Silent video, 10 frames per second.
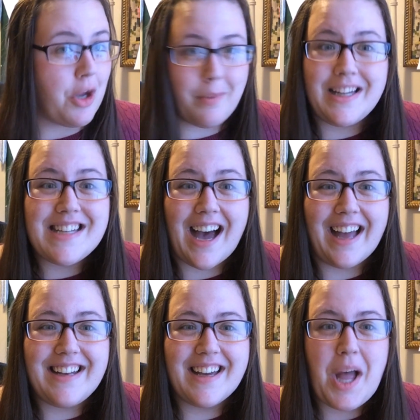and nobody
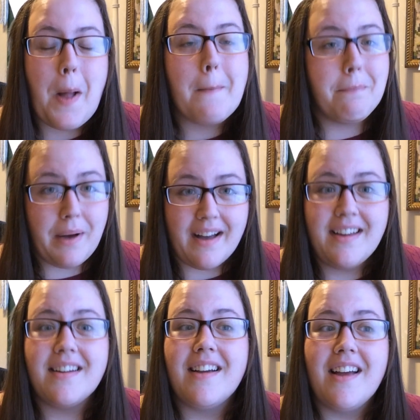died,
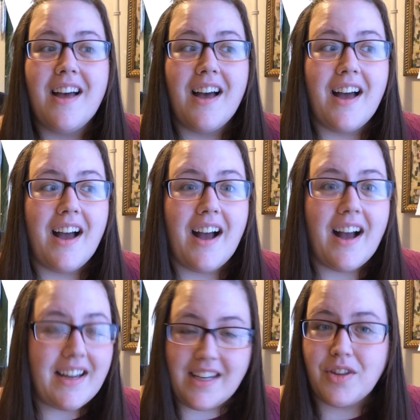but
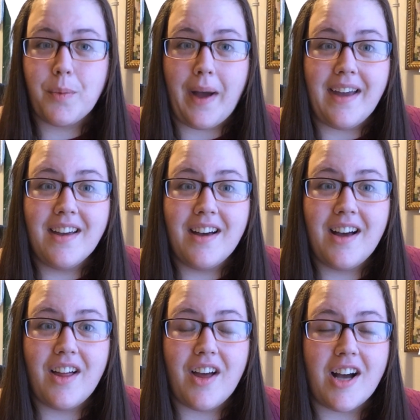either way,
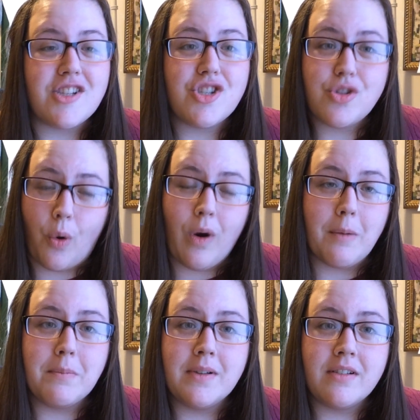a
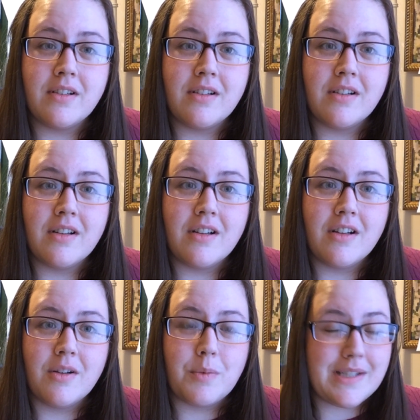storm
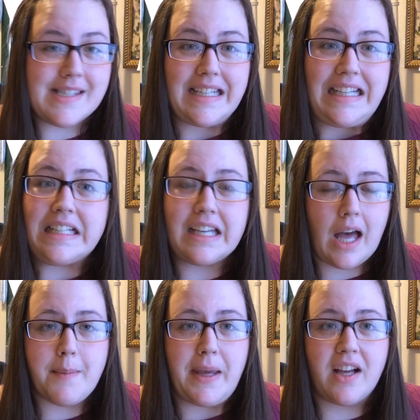was seen
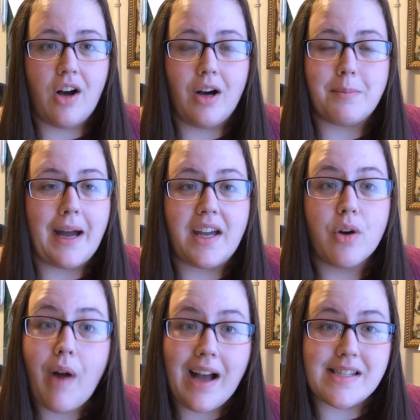coming on my
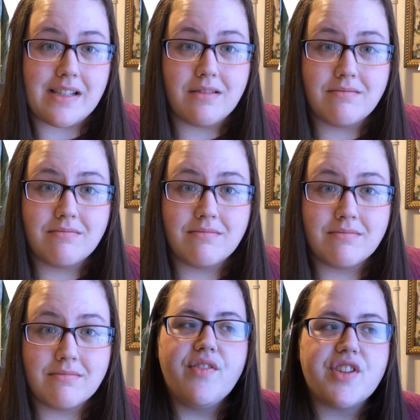horizon.
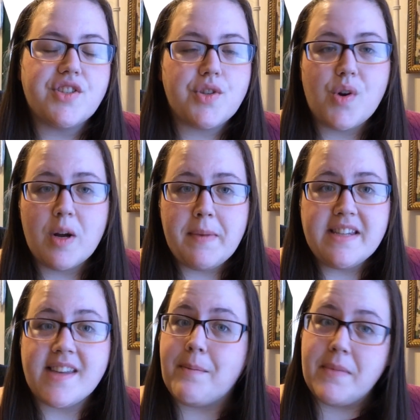If the storm
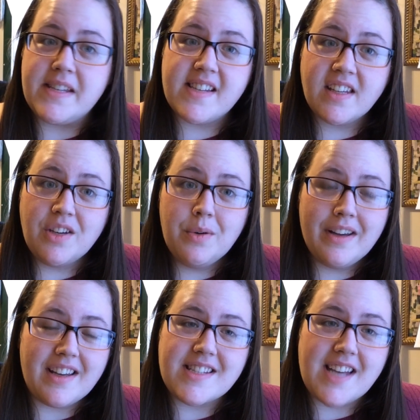ends up missing you
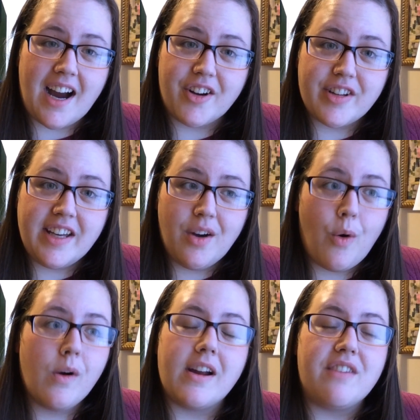entirely,
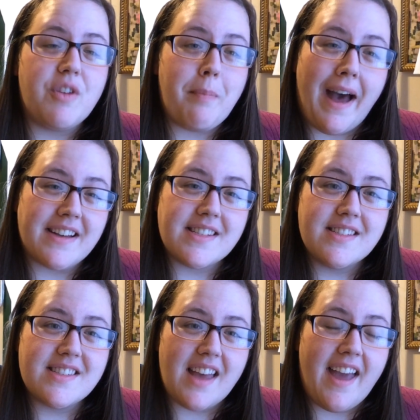or if it
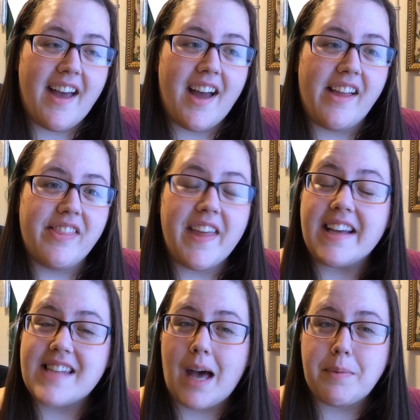passes and
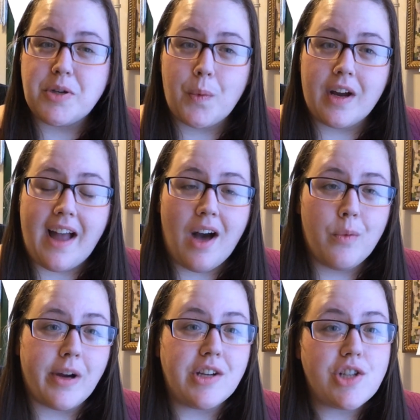things happen to work
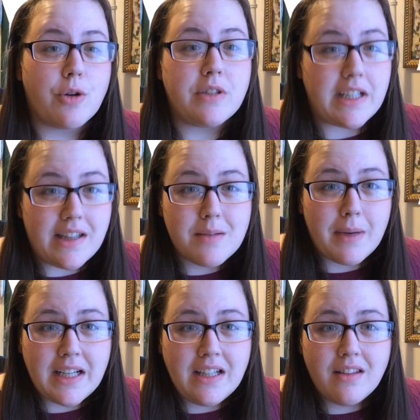out where you don't need the
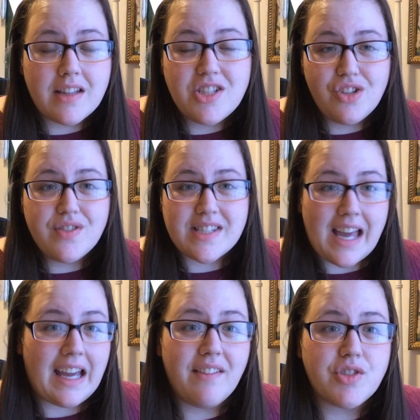money that you
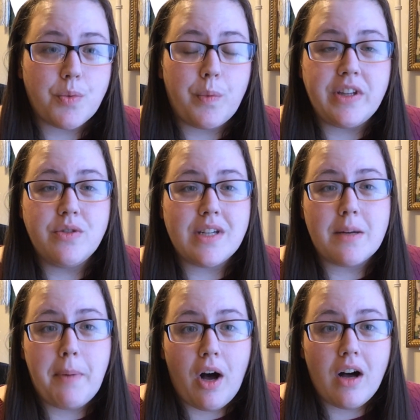saved when you
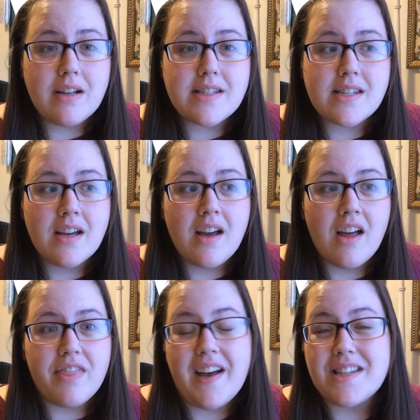did a pause,
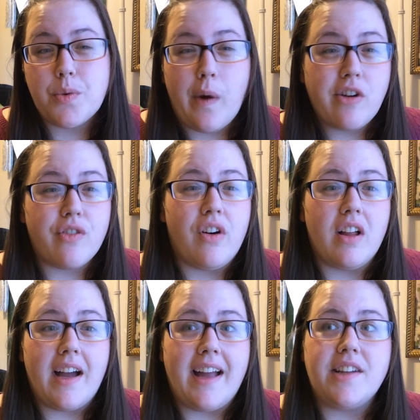that's
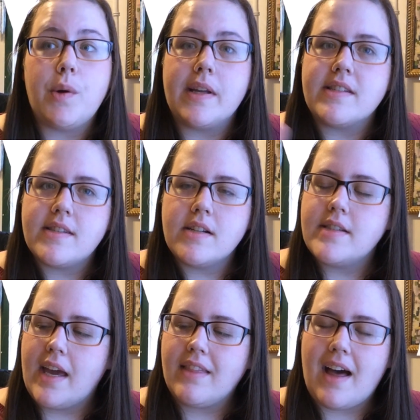wonderful. And you can
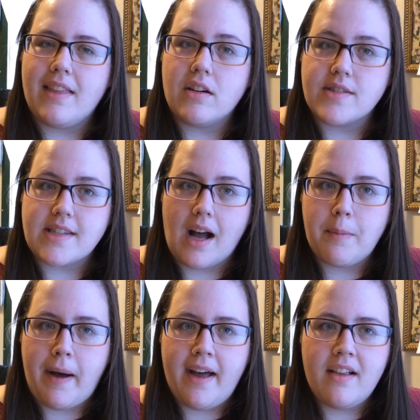still take that little
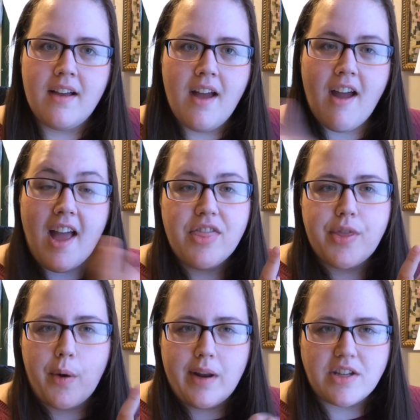stockpile
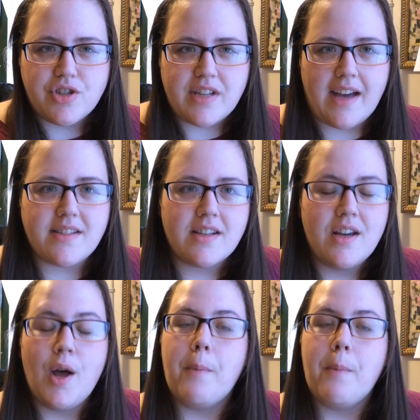and throw it at your debt.